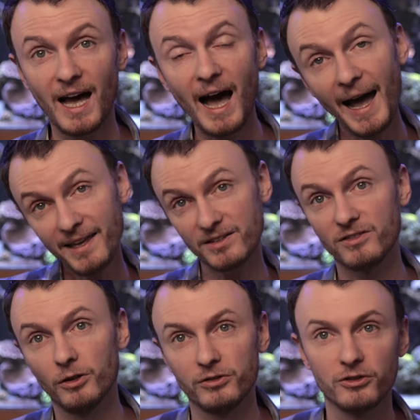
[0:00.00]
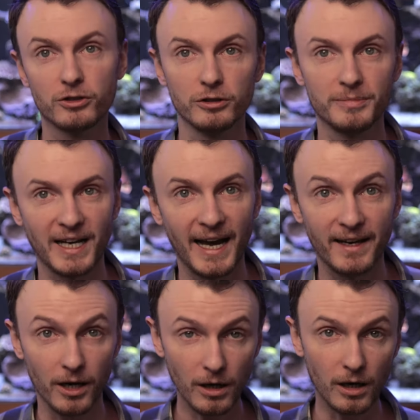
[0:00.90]
highest dosage group
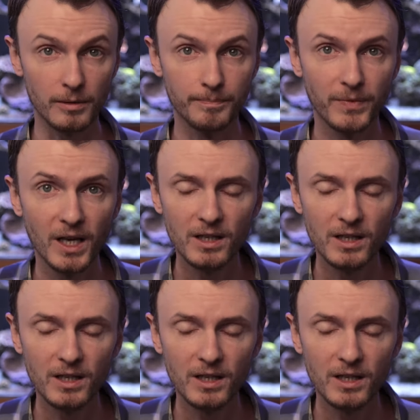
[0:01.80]
died at all.